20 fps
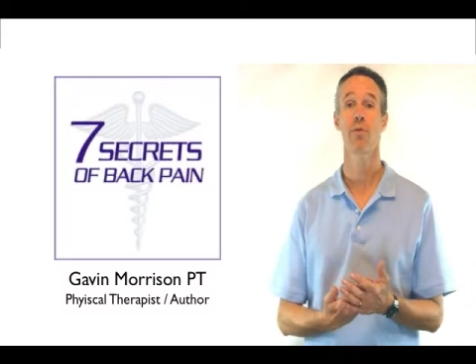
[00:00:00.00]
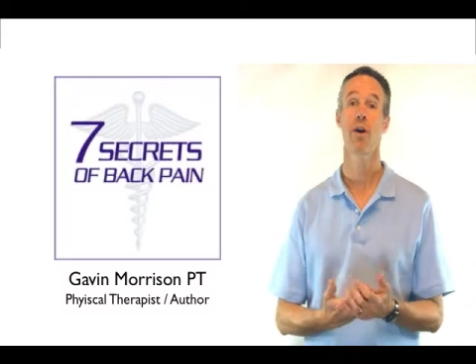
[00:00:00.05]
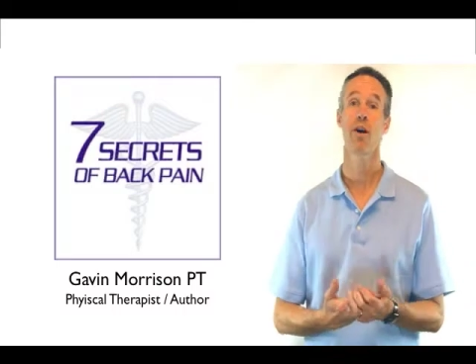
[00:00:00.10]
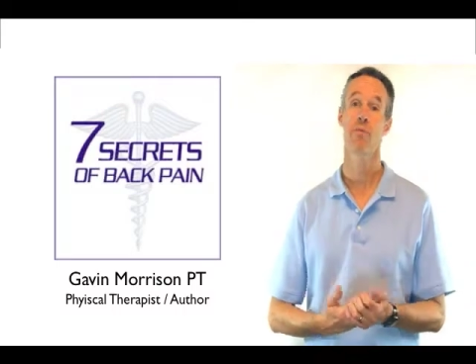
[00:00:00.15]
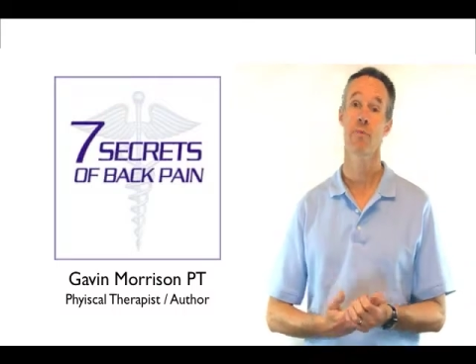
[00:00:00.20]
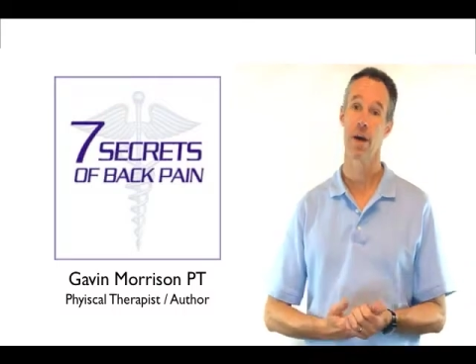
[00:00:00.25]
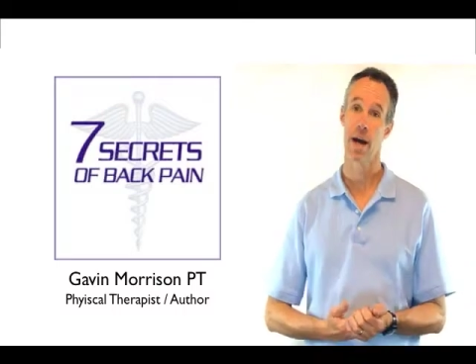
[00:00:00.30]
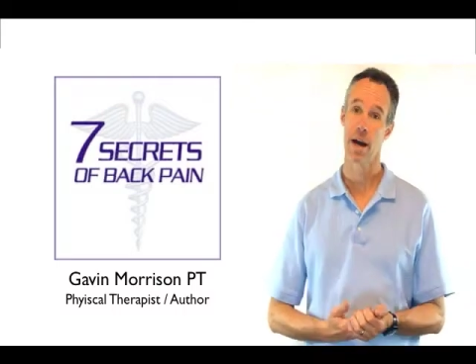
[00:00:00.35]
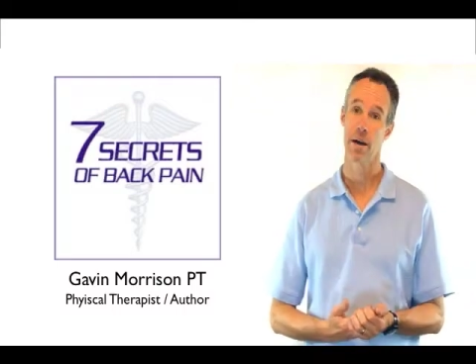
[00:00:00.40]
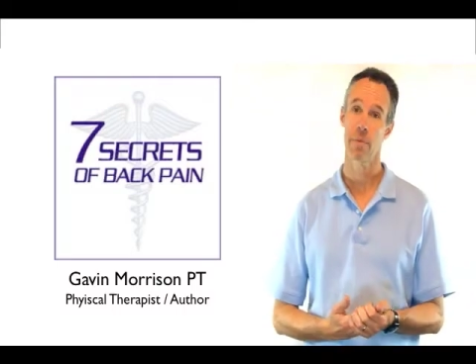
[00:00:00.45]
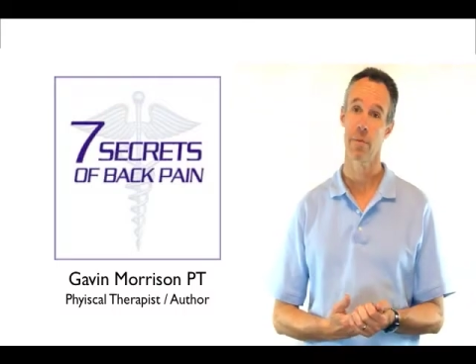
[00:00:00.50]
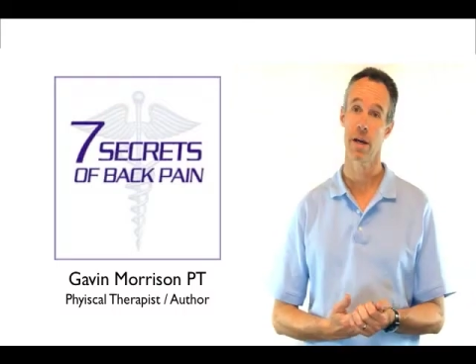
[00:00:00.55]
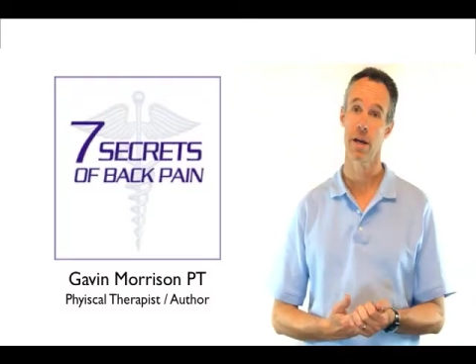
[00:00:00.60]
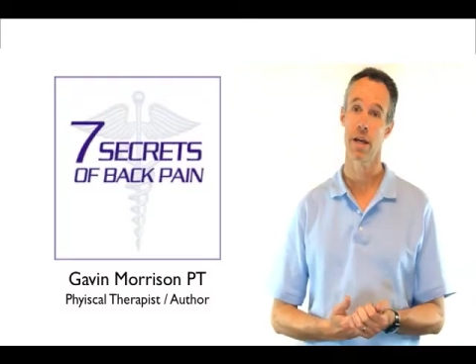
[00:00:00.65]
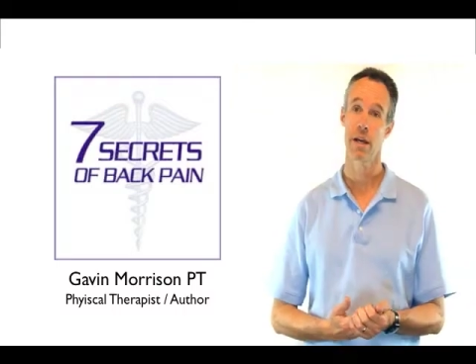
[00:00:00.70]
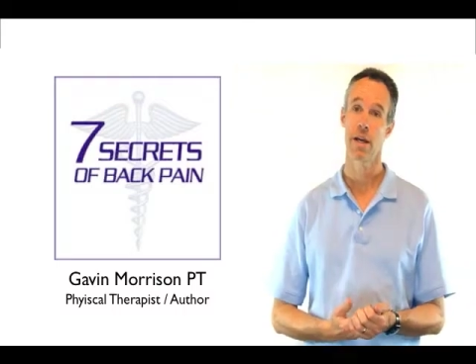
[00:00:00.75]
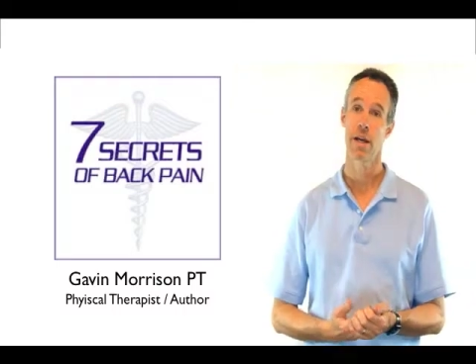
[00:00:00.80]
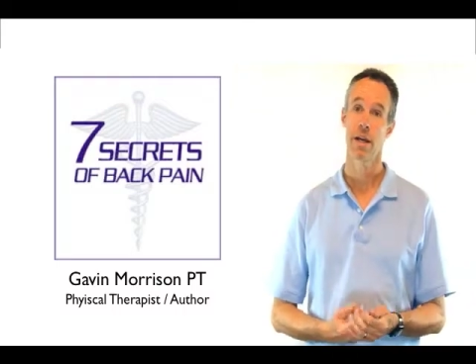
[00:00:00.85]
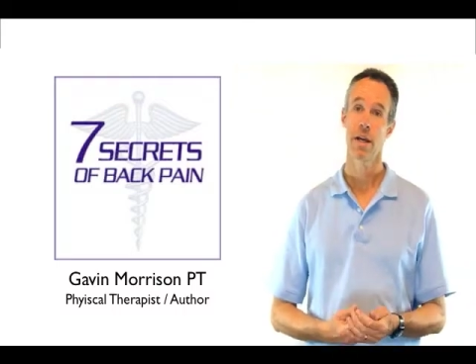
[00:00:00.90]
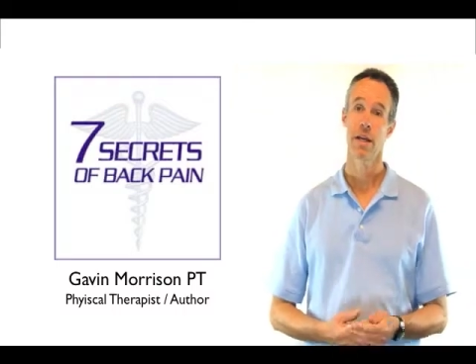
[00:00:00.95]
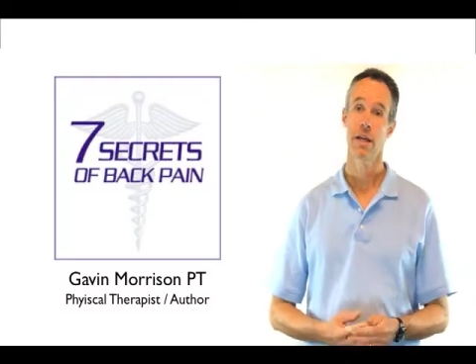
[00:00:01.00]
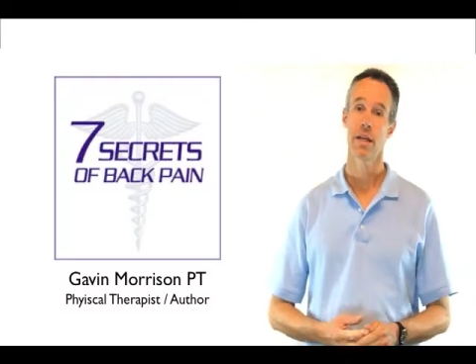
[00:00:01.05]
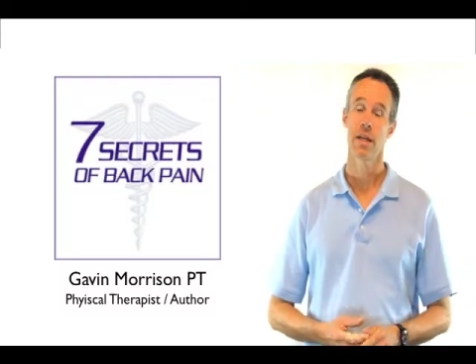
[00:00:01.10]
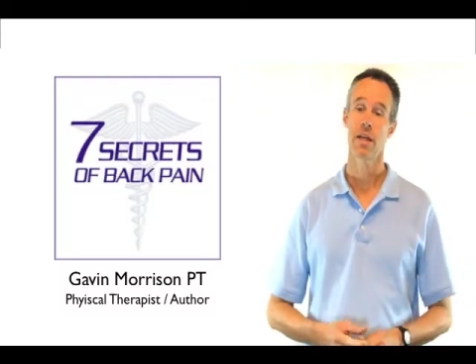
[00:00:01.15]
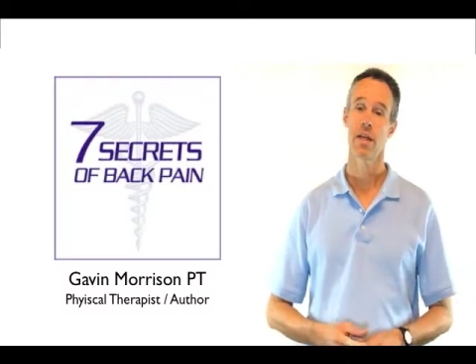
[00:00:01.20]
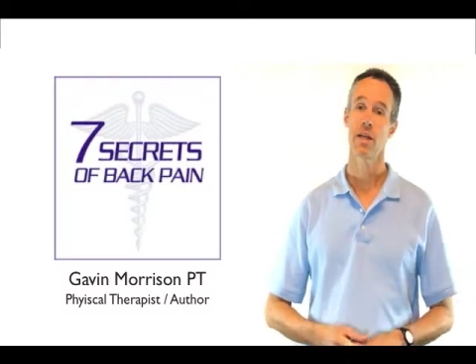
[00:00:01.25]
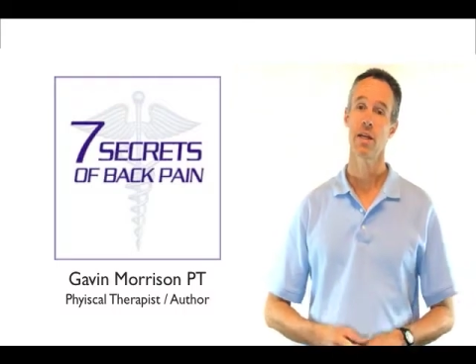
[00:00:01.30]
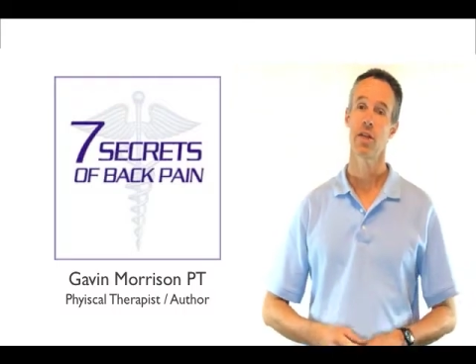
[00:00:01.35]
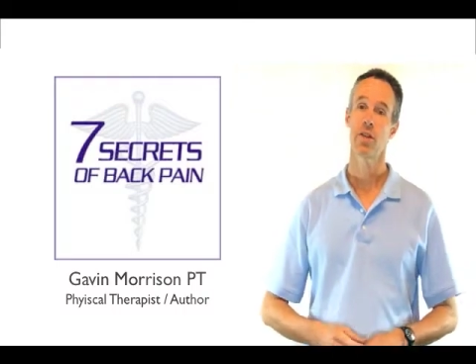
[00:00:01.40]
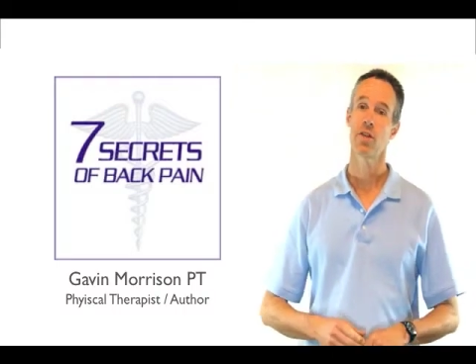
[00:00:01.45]
who have back pain
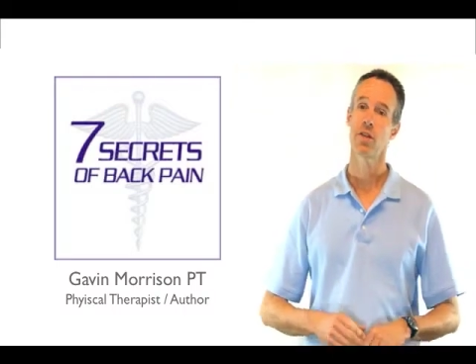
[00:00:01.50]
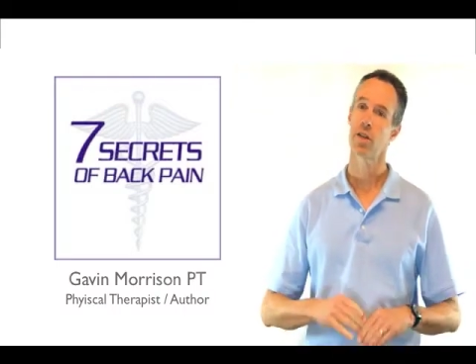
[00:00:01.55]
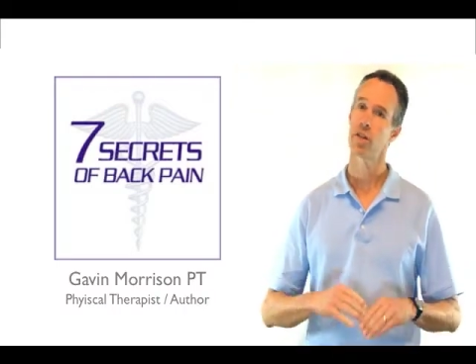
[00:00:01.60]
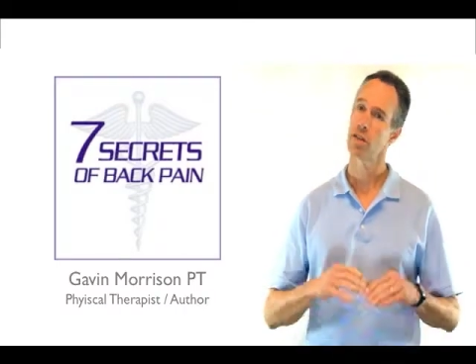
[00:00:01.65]
is to